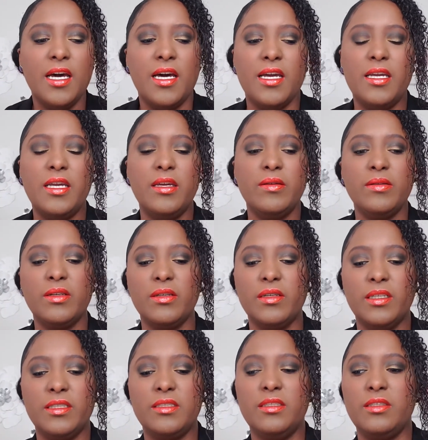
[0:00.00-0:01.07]
I am
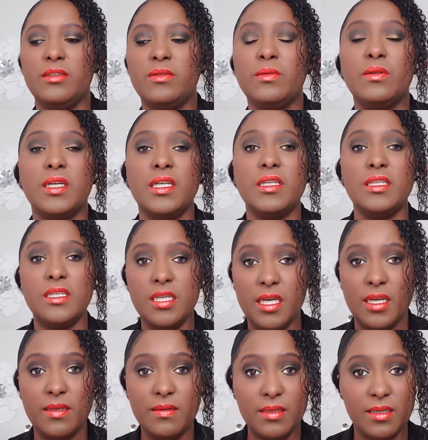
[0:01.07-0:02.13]
going to wait
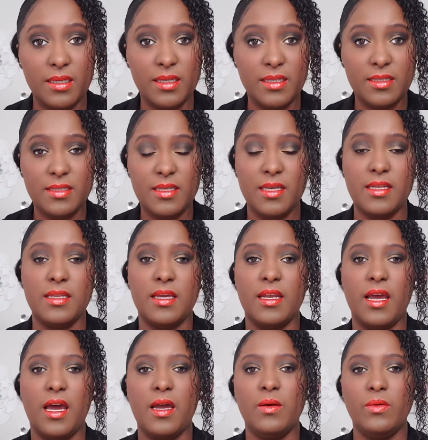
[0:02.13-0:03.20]
10 minutes and
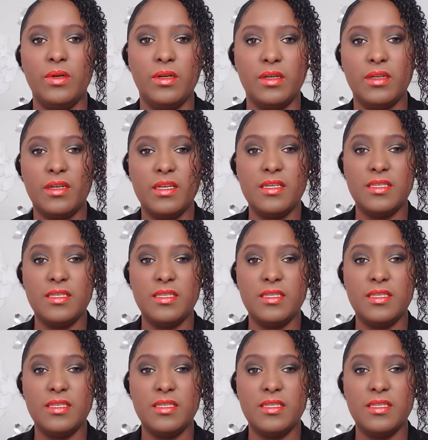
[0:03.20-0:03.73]
then I will